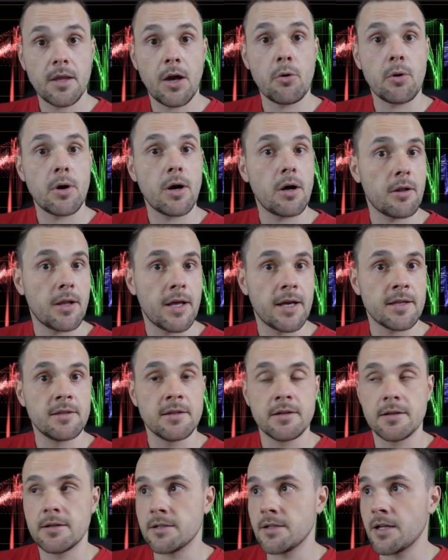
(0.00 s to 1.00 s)
Now I'll
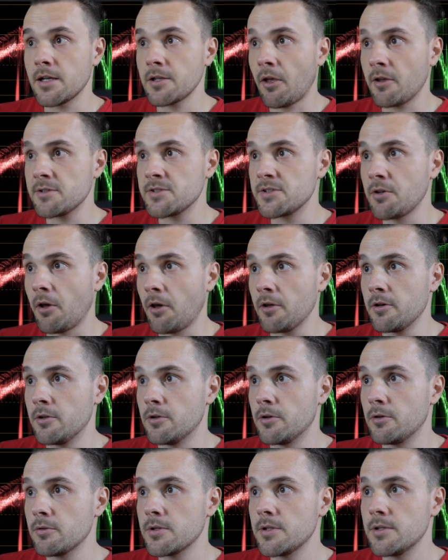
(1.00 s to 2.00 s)
add another
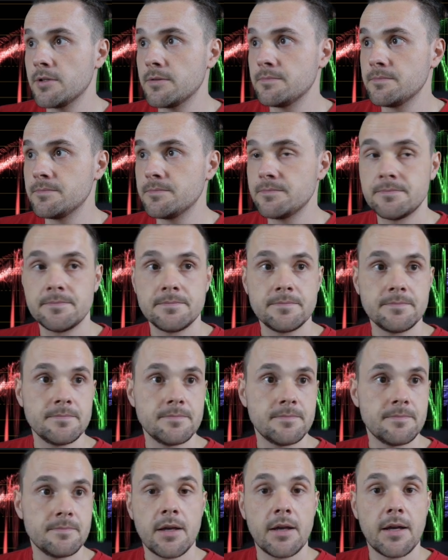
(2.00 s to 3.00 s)
serial node.
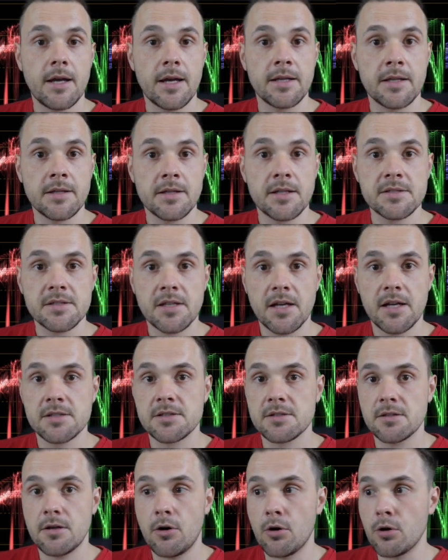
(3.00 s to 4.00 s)
And in this
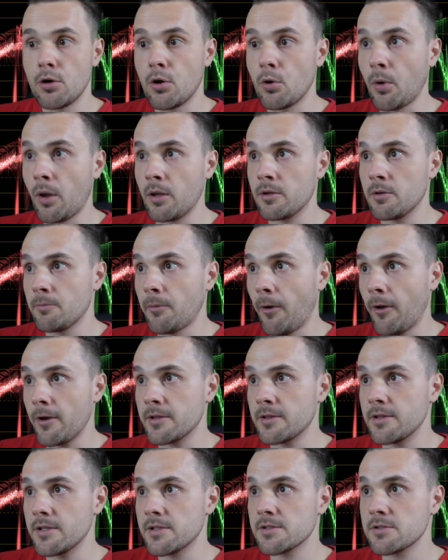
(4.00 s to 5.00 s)
case, I'll lower the
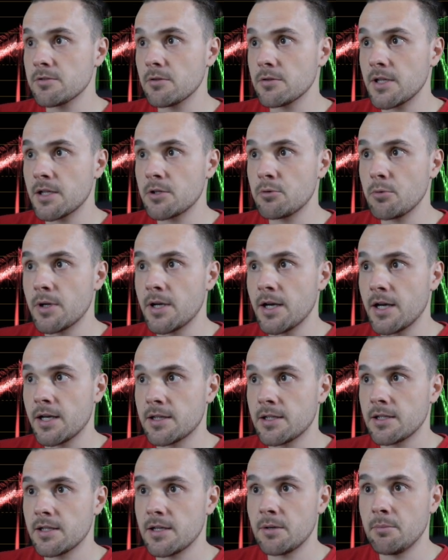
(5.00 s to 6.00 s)
brightness so that we
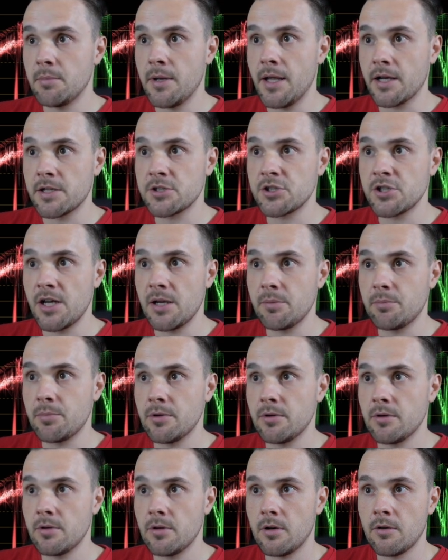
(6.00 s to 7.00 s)
get a black
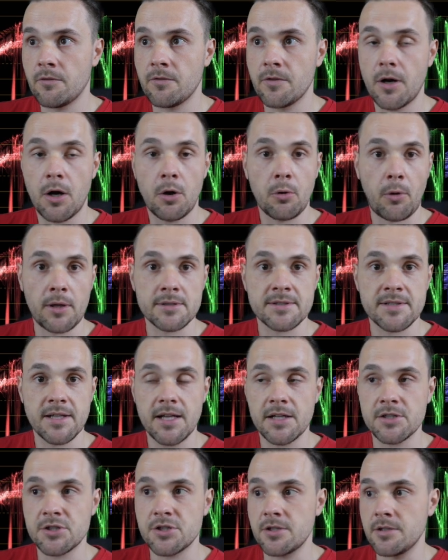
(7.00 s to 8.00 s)
shape of our
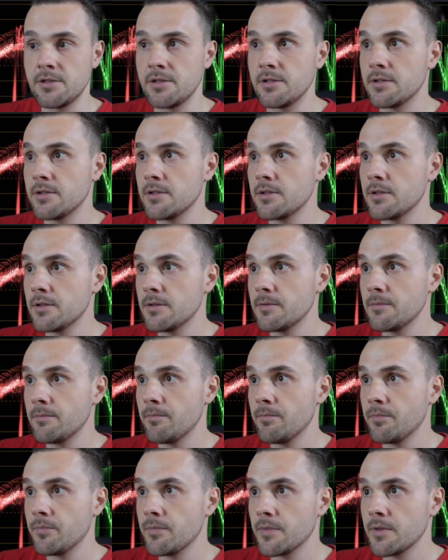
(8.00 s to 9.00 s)
selection.
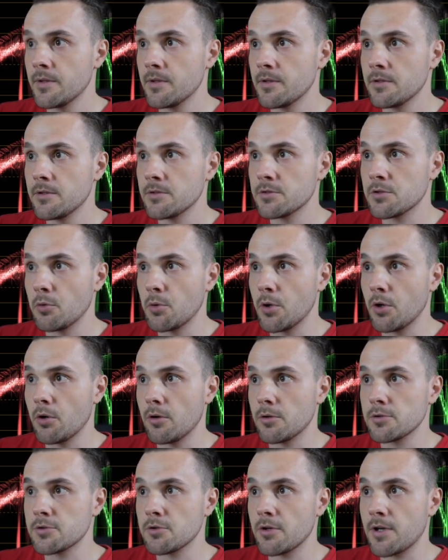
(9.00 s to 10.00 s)
So we
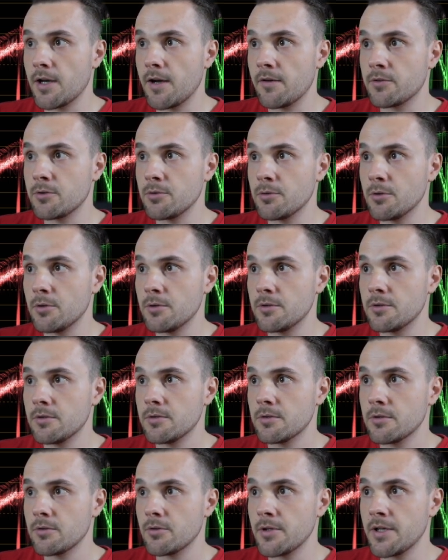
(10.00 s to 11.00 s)
also have to
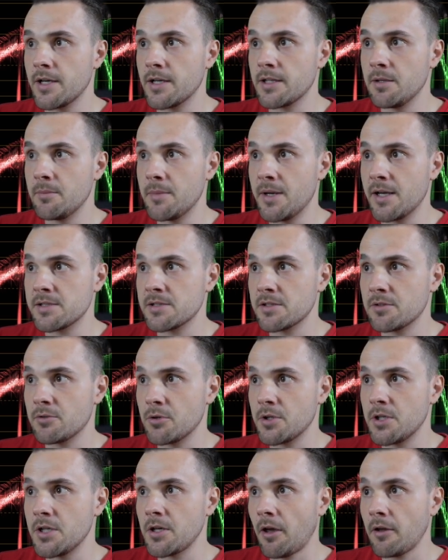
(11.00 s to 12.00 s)
connect the
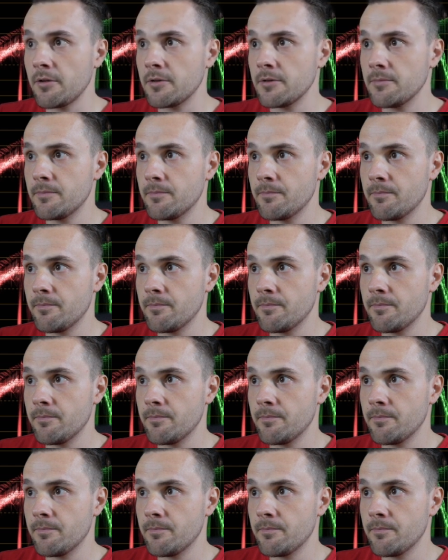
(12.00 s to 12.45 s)
mask to here.